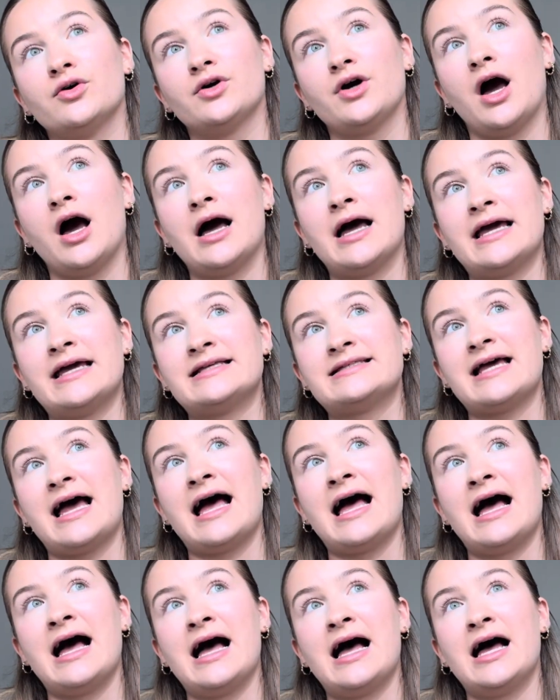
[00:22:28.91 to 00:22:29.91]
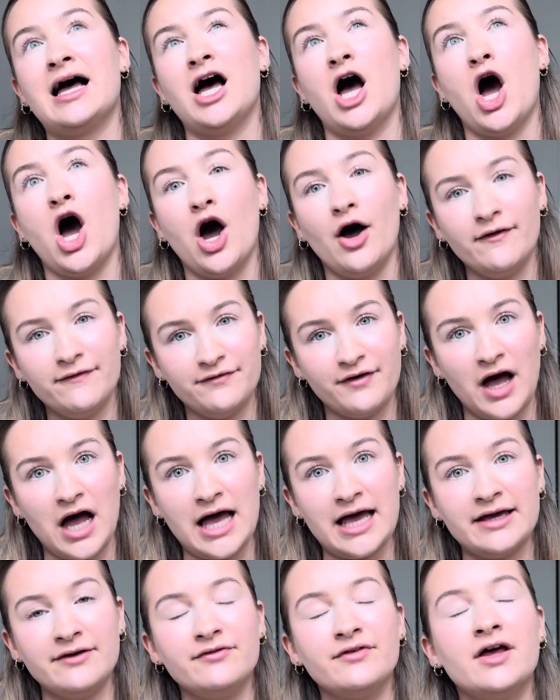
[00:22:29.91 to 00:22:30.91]
guide at
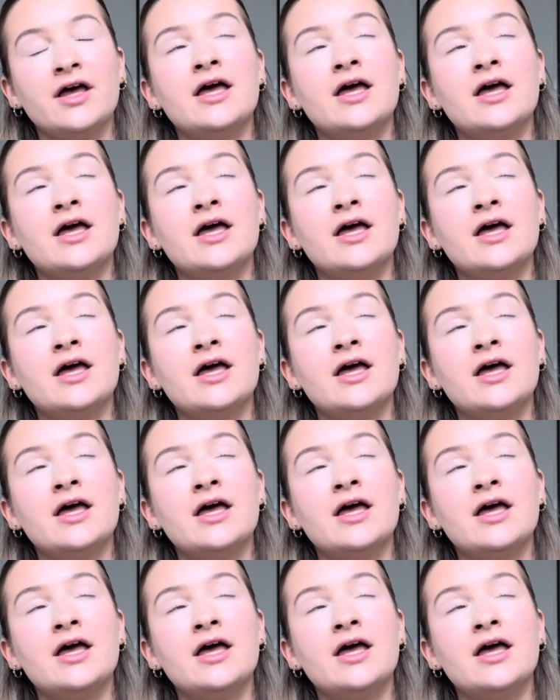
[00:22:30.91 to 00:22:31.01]
5:30.